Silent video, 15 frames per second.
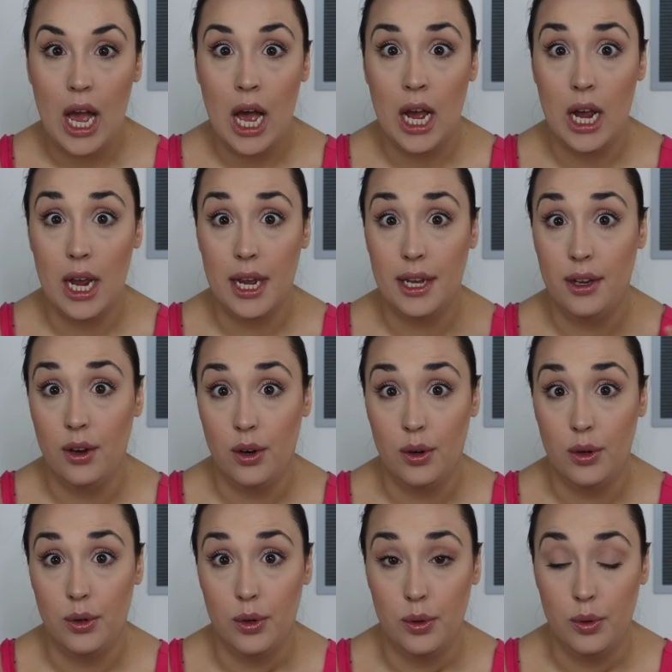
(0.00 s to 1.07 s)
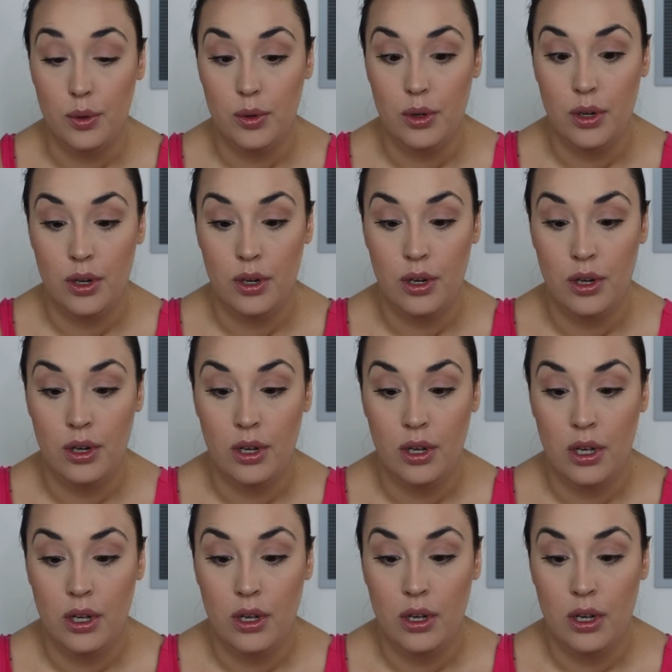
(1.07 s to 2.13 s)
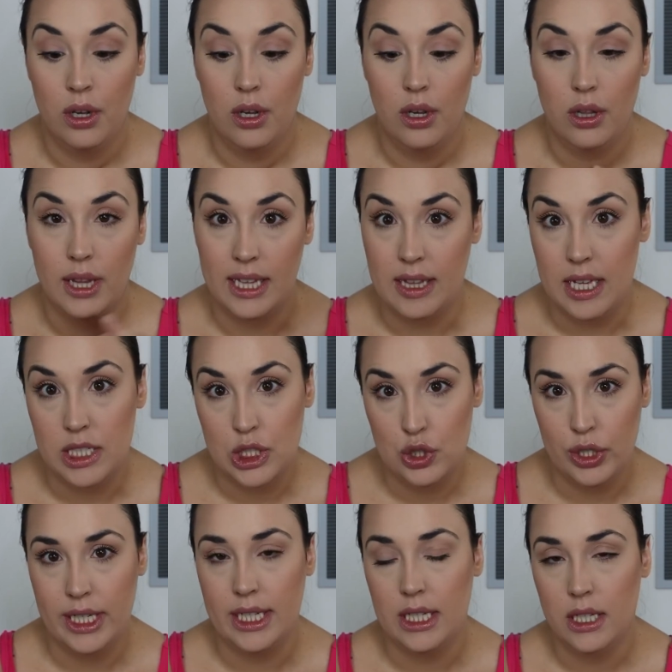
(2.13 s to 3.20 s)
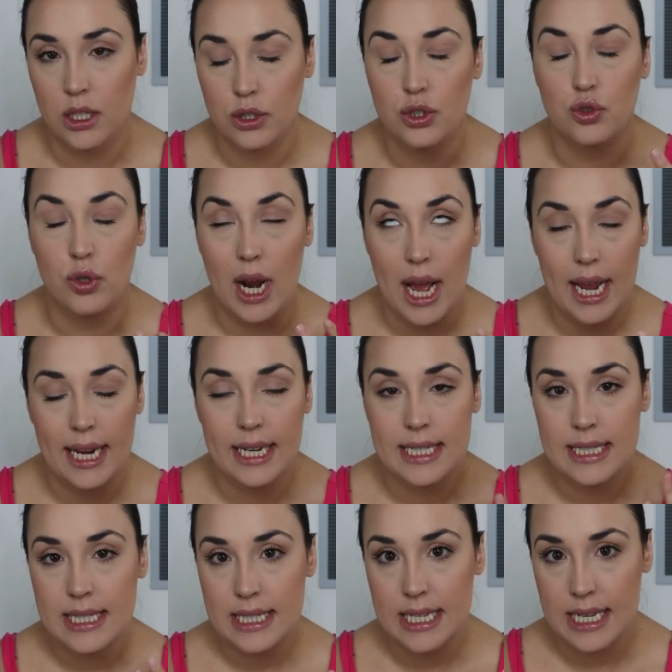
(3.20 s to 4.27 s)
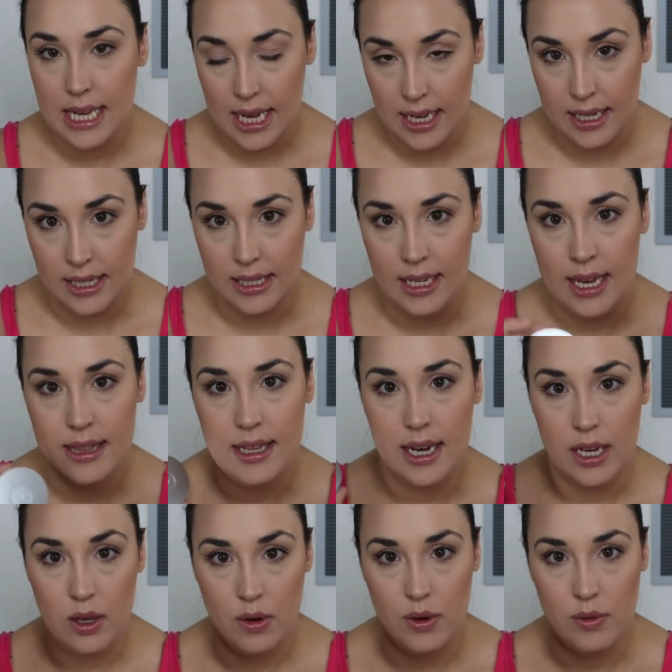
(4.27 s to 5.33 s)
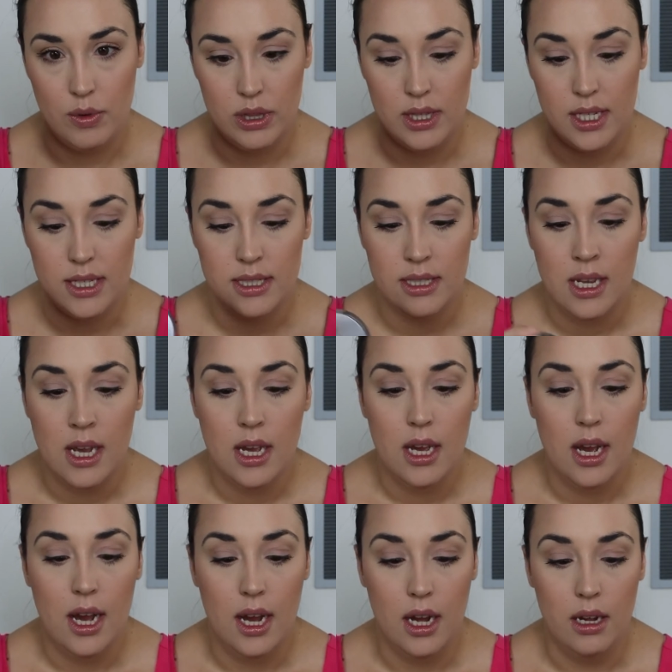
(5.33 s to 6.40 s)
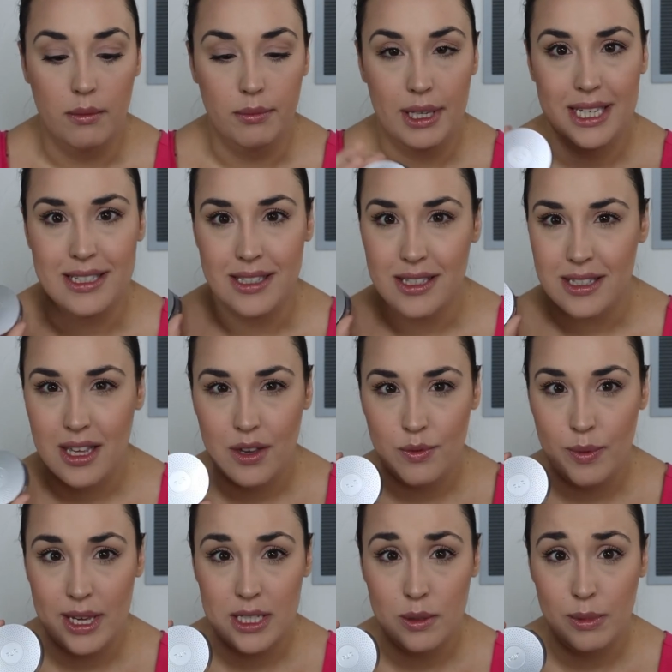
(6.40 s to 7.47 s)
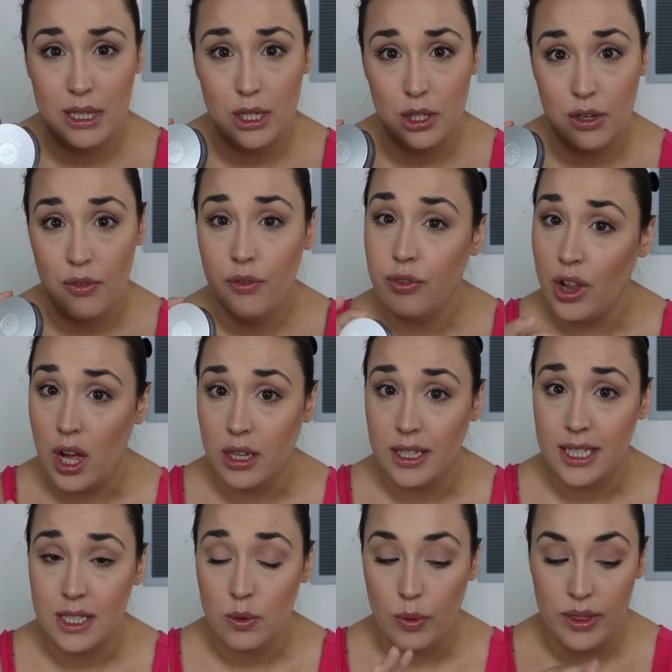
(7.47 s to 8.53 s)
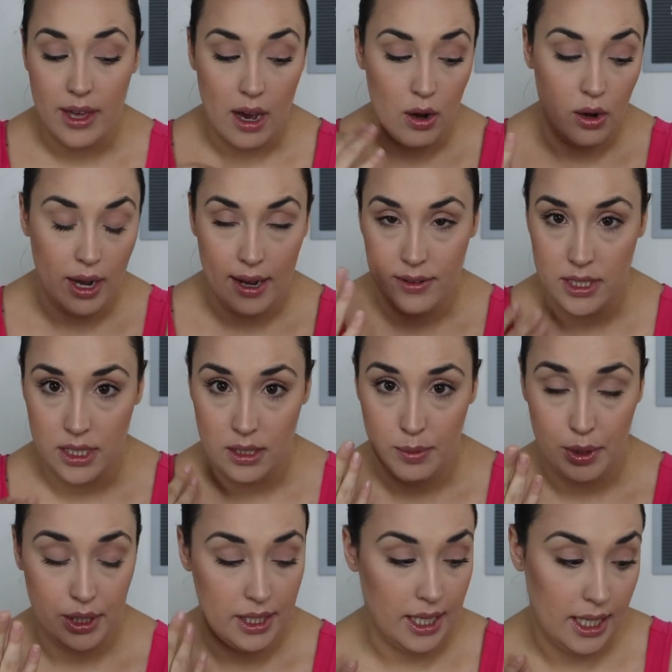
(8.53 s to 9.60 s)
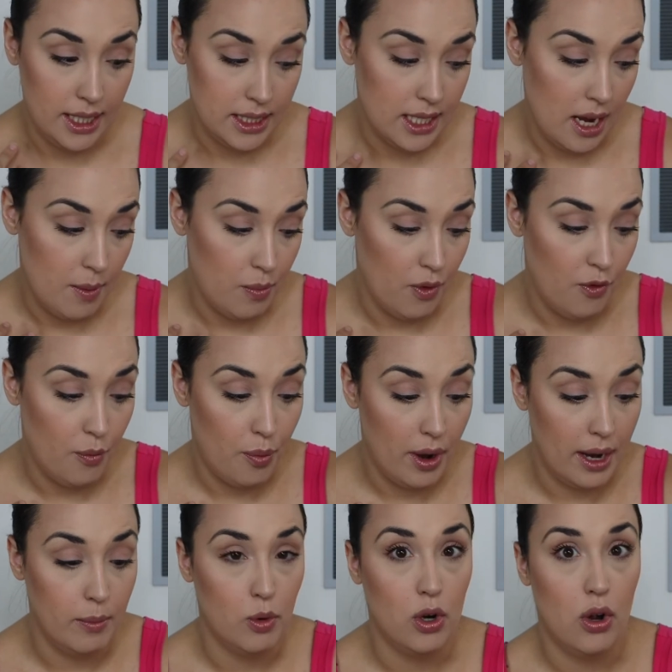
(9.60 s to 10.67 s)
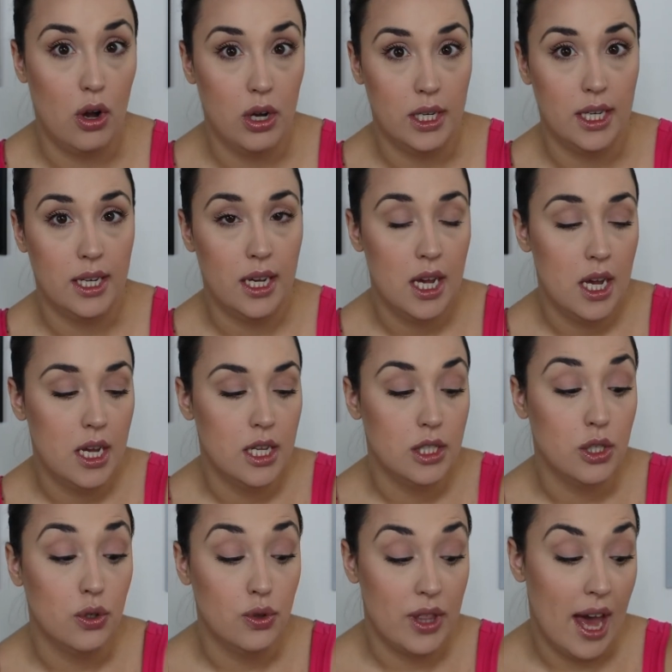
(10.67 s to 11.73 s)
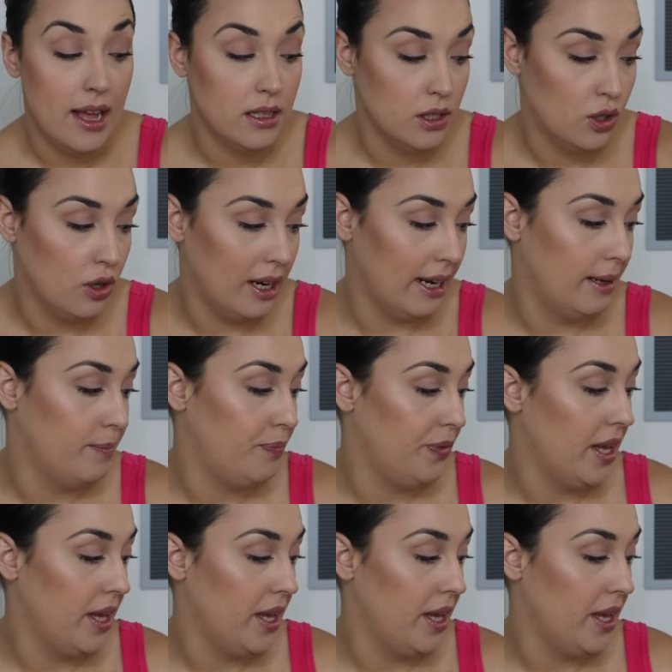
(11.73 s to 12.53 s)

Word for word: I go let that drain, dry and sink in, and then I go in with this um, because this makes me look flawless without having to put any type of primer on it. So that's great.